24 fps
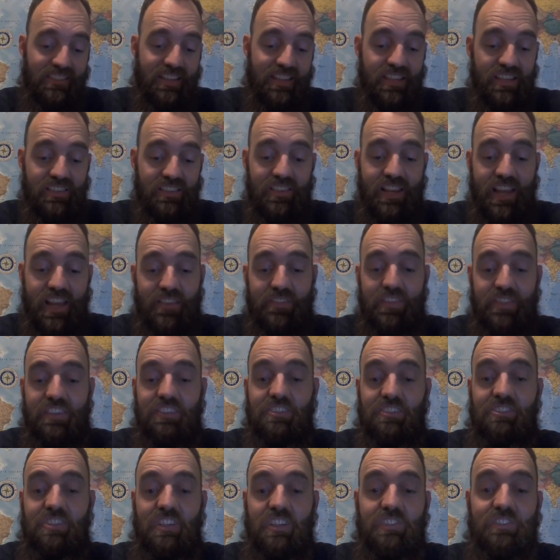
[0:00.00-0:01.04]
they even have this
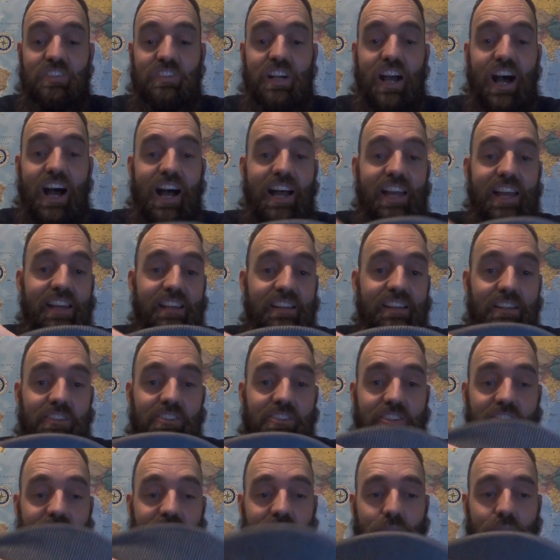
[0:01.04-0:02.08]
silver ion
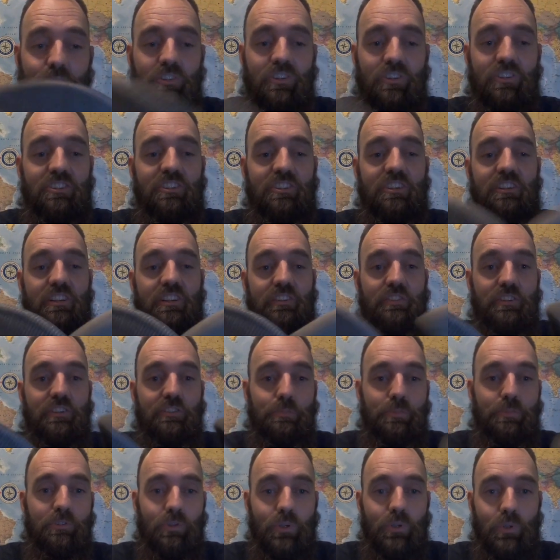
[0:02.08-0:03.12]
system, so you can see the difference
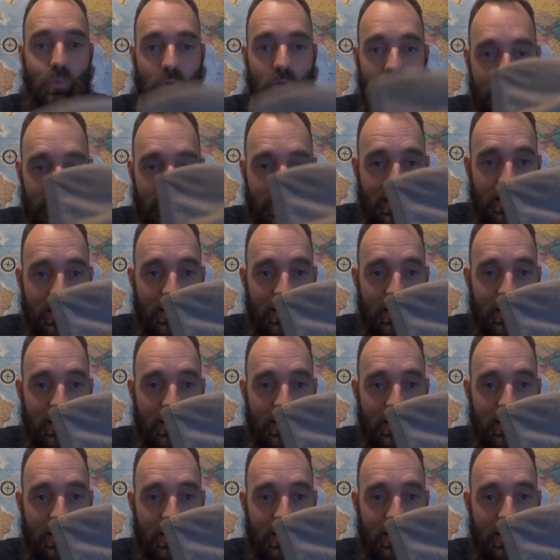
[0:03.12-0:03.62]
between one,